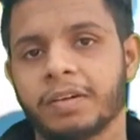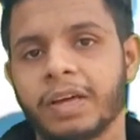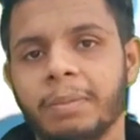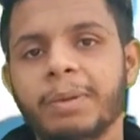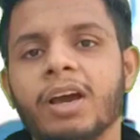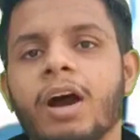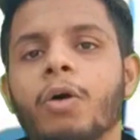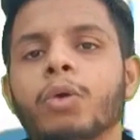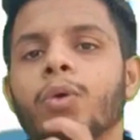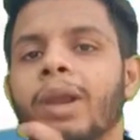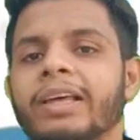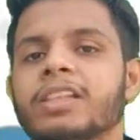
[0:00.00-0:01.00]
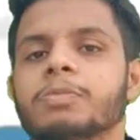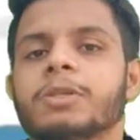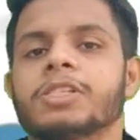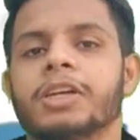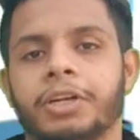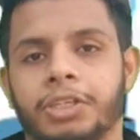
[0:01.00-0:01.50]
tell me how you like this
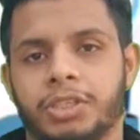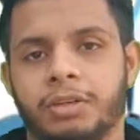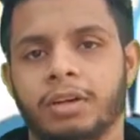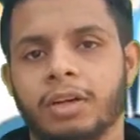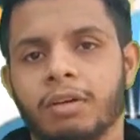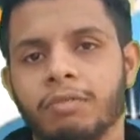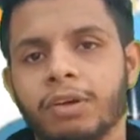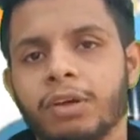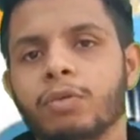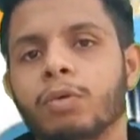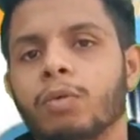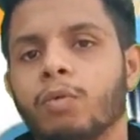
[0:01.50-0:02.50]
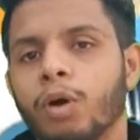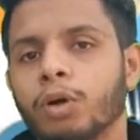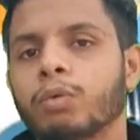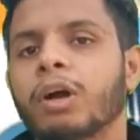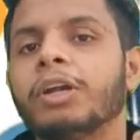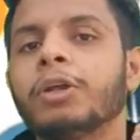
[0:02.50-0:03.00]
presentation. Will you
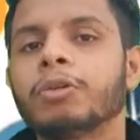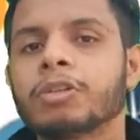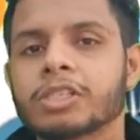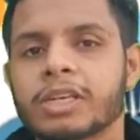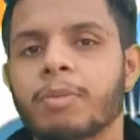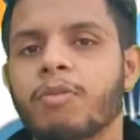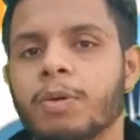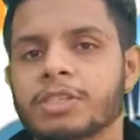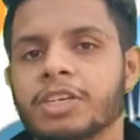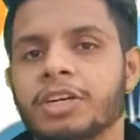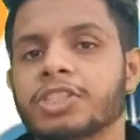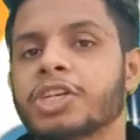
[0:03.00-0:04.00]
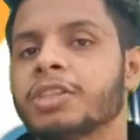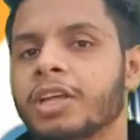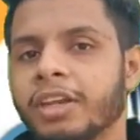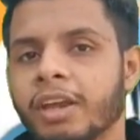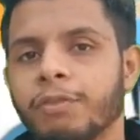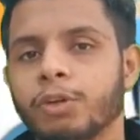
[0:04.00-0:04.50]
want to continue this type of presentation in
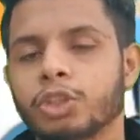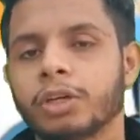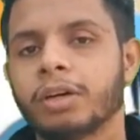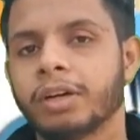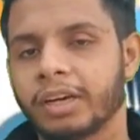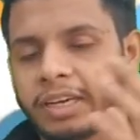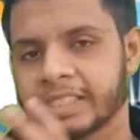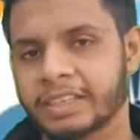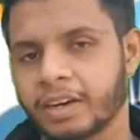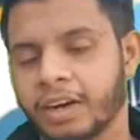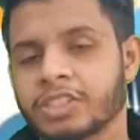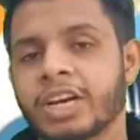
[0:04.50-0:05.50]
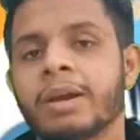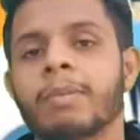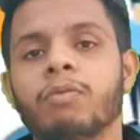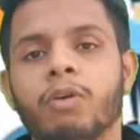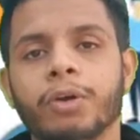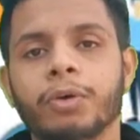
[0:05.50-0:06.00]
the near future? Is it
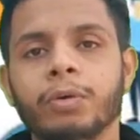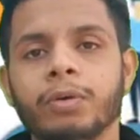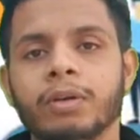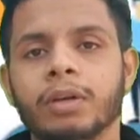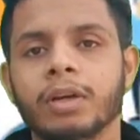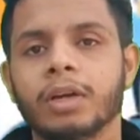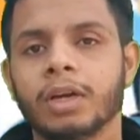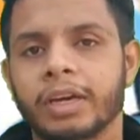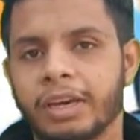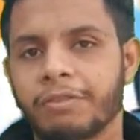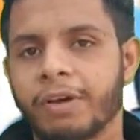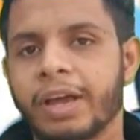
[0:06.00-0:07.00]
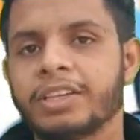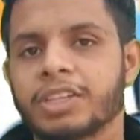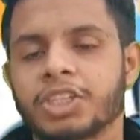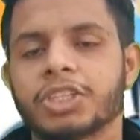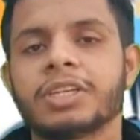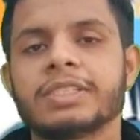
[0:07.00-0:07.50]
understandable for you? If any
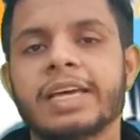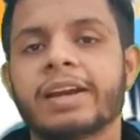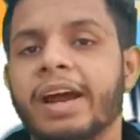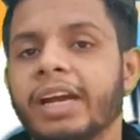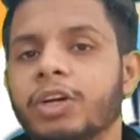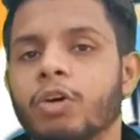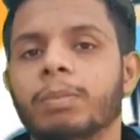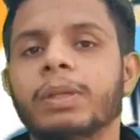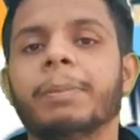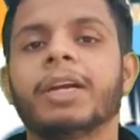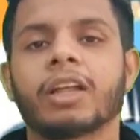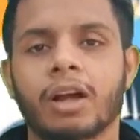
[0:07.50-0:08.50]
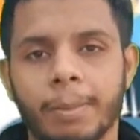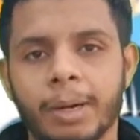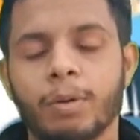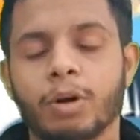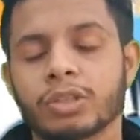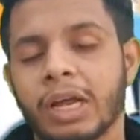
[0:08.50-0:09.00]
suggestion is there, kindly drop them in the
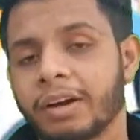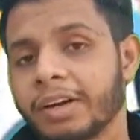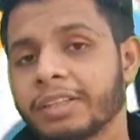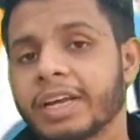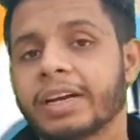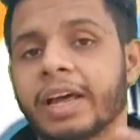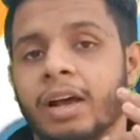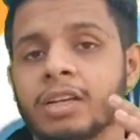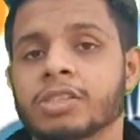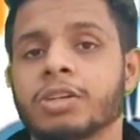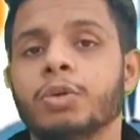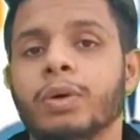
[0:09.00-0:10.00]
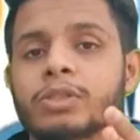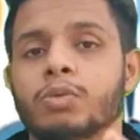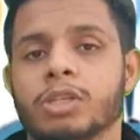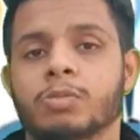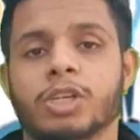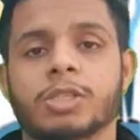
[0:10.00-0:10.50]
comment box. I'll read that and answer you as
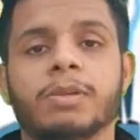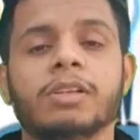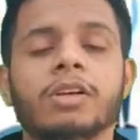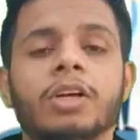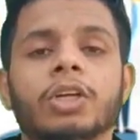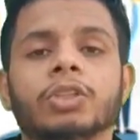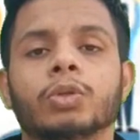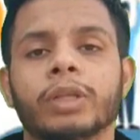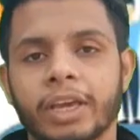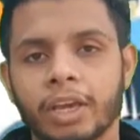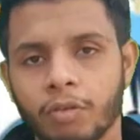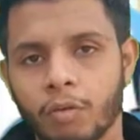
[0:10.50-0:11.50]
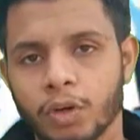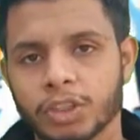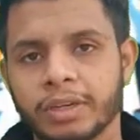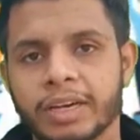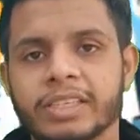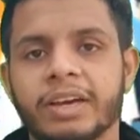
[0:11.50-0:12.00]
soon as possible. So thank you for
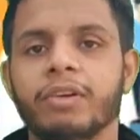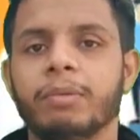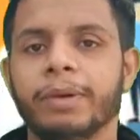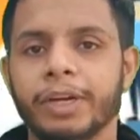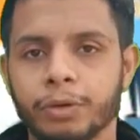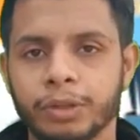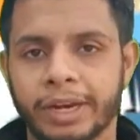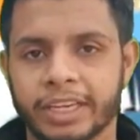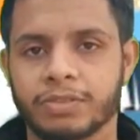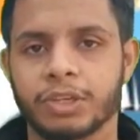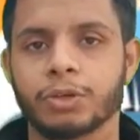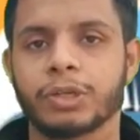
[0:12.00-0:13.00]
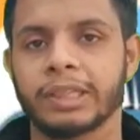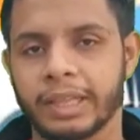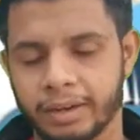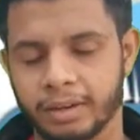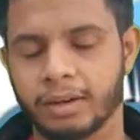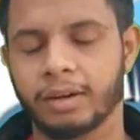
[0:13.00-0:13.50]
watching guys. I will meet you in the next video. Till
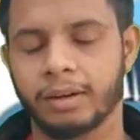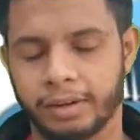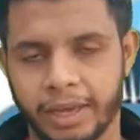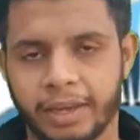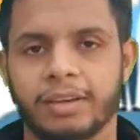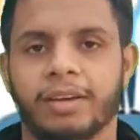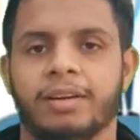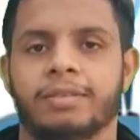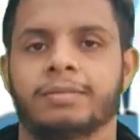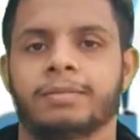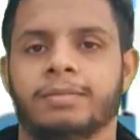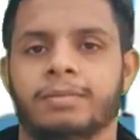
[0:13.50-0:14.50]
then, take care.